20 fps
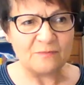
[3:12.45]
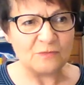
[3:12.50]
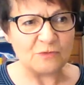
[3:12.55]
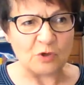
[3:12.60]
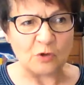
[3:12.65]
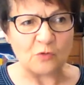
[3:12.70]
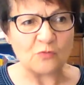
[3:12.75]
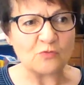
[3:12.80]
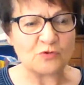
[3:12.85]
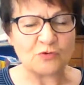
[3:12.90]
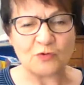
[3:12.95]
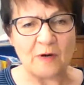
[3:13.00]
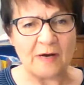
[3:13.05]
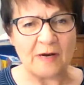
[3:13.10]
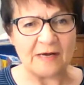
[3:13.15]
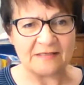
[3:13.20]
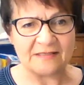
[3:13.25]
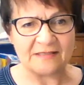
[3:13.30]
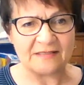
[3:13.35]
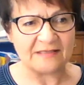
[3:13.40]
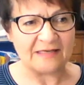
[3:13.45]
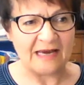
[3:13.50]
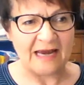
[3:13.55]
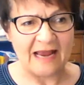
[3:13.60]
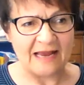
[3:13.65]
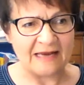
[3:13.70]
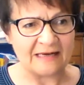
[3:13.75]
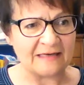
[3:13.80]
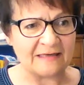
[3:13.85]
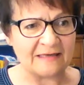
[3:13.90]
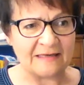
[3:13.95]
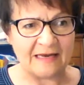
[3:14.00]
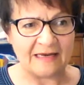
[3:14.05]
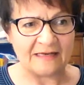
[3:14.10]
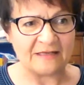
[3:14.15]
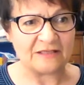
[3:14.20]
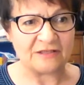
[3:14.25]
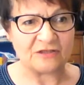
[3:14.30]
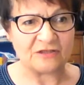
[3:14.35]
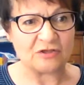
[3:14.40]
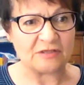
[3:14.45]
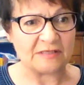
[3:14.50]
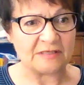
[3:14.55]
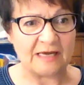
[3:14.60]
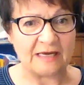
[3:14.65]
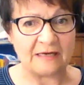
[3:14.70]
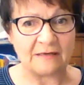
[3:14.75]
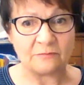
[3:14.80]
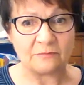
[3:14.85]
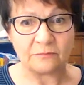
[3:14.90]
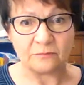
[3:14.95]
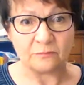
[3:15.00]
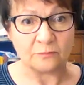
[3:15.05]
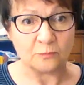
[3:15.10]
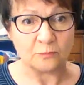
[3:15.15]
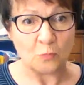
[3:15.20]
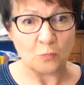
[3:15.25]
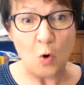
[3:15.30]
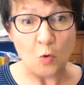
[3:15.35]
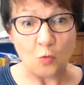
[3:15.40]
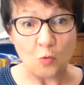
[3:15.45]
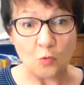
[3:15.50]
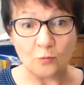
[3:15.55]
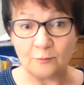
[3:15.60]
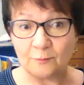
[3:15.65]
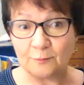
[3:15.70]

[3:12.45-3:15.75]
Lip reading: don't trust, and it's just like, whoa,